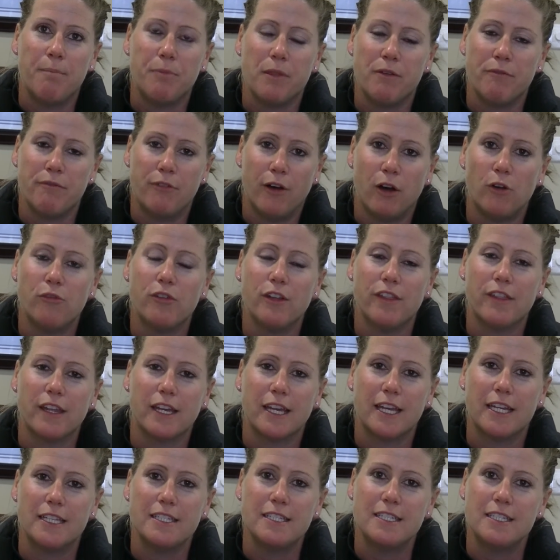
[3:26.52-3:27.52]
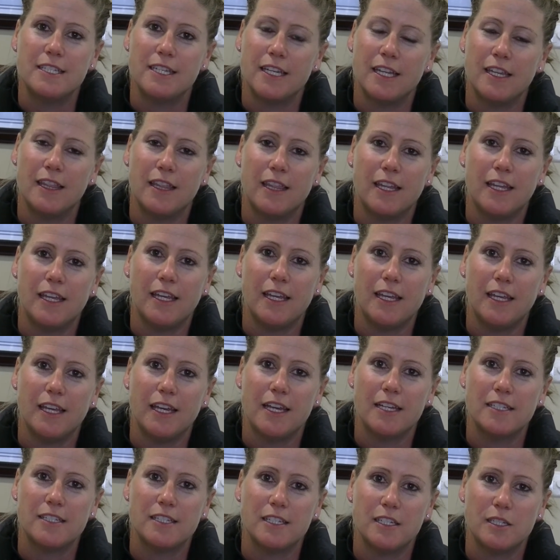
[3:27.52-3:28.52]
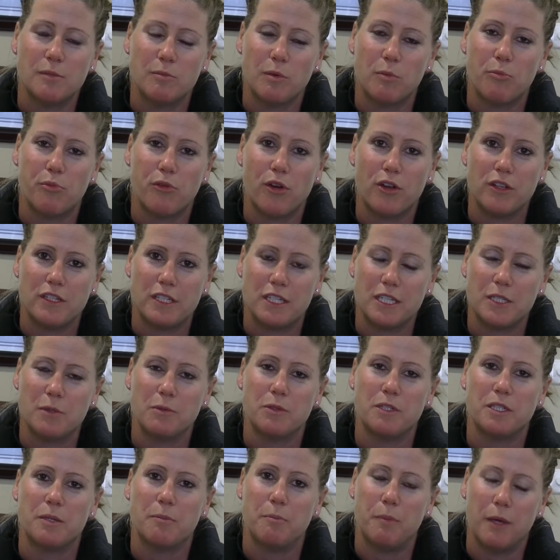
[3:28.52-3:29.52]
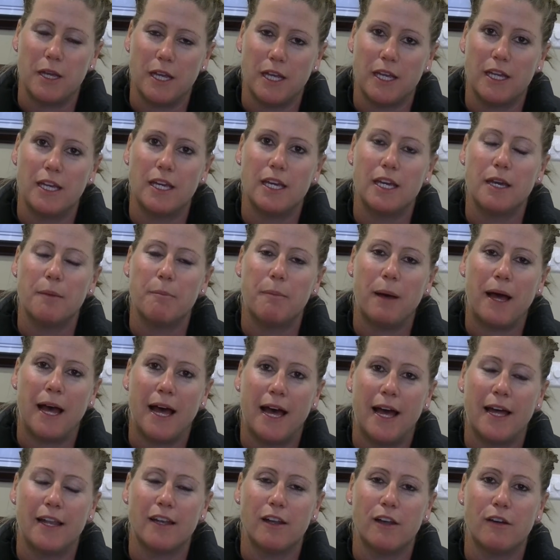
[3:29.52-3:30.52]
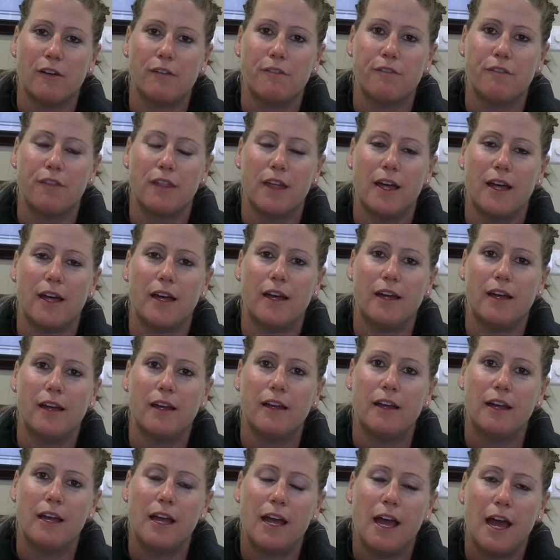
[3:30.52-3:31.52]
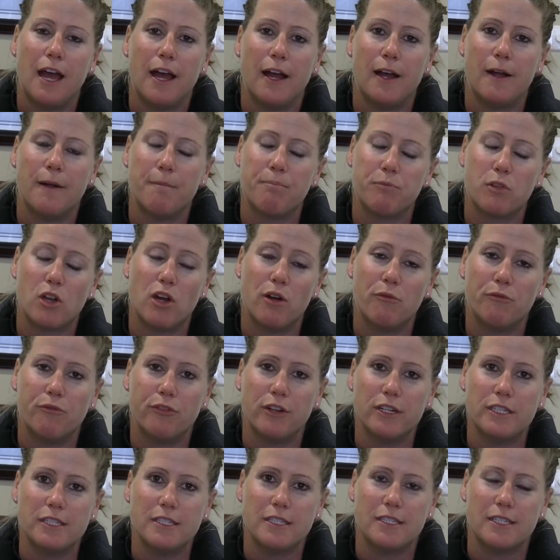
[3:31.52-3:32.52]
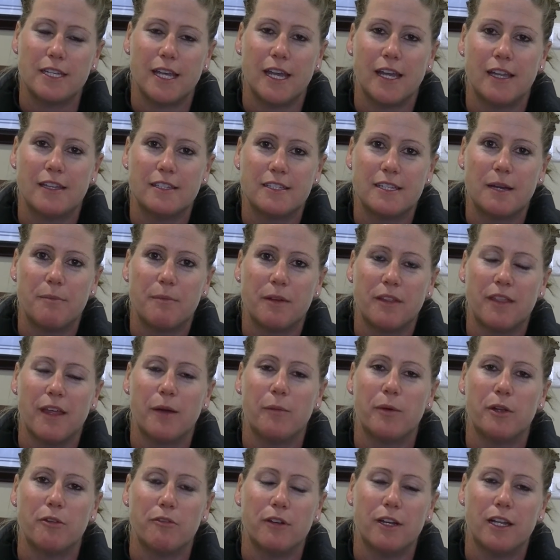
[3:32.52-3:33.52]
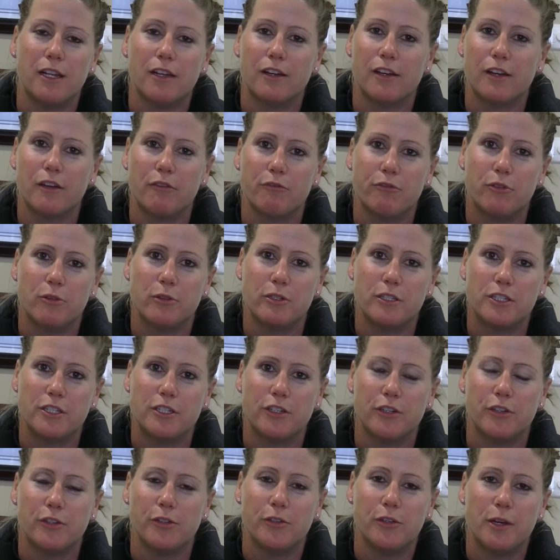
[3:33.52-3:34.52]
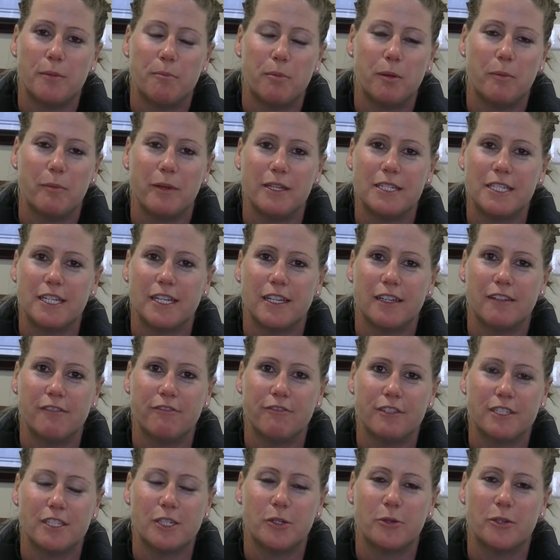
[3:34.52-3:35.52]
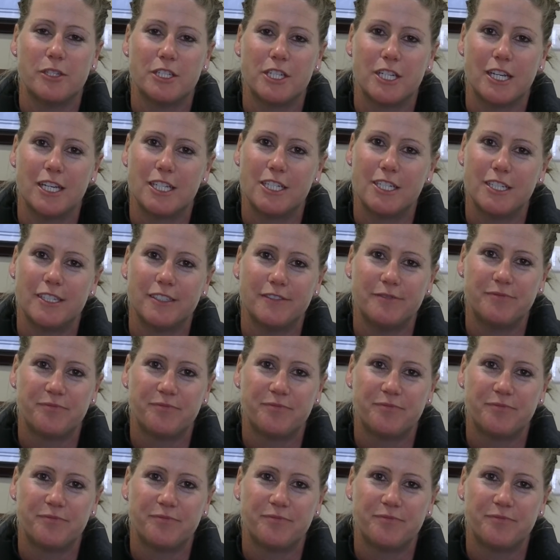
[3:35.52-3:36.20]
Involving the kids in the assessment process was a big part of the conference and something that we're really looking forward to implementing in physical education.